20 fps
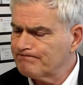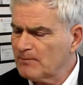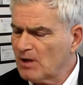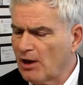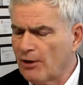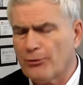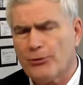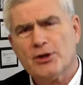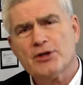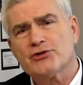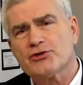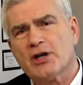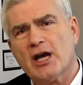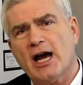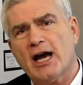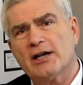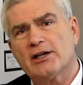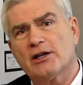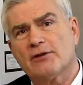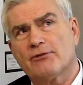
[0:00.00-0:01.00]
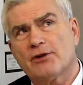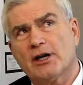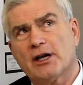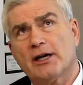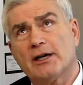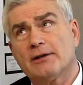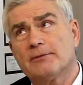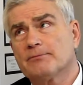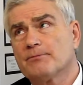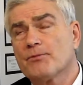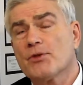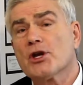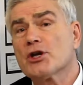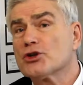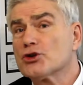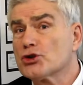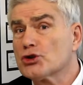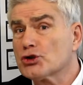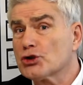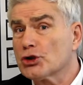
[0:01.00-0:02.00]
This kind of a
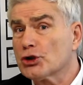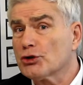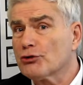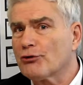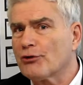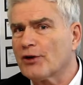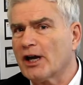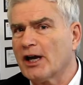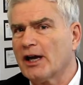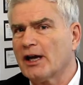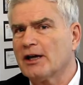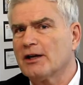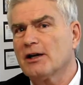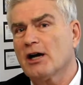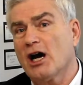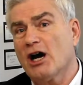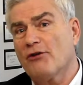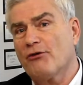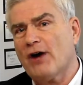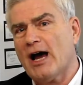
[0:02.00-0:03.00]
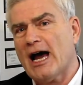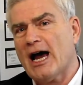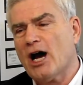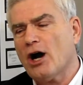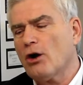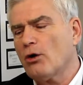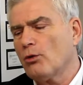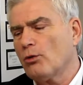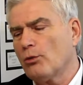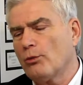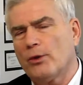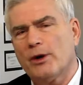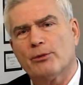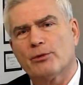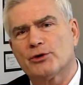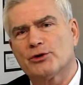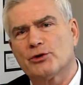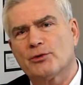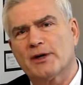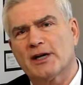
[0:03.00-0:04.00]
survey of how we were
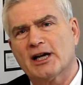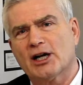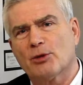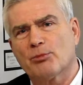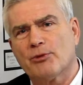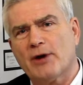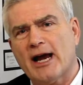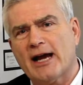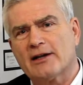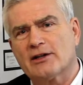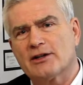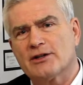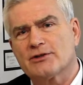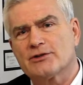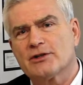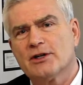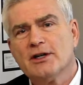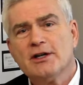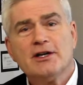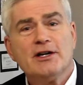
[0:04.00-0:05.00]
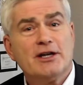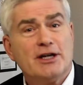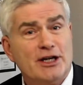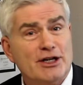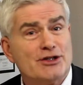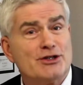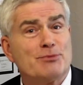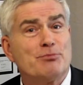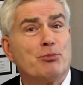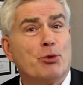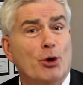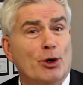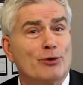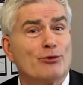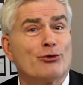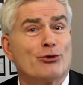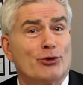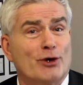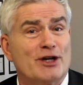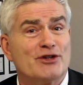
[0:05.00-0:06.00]
doing in our practice is important
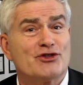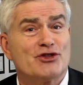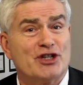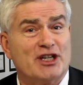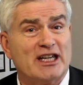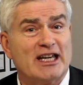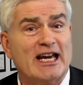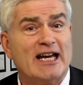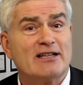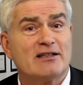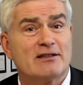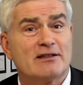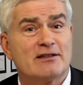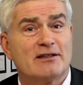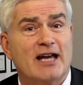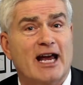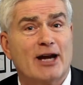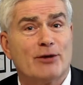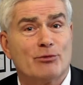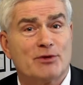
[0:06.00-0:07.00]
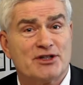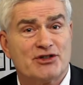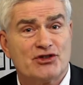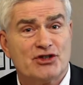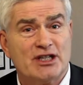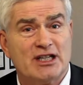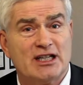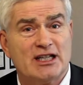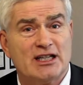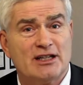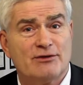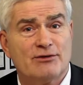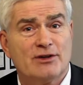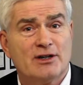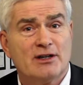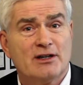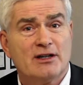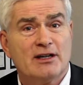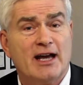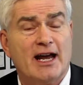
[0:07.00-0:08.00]
for us to get and receive
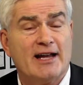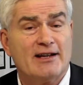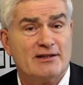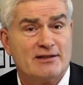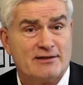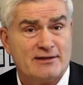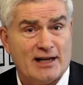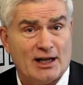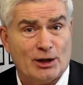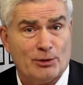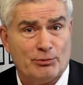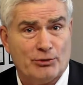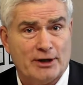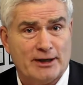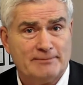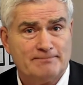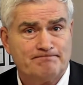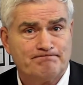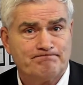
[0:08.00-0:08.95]
and celebrate.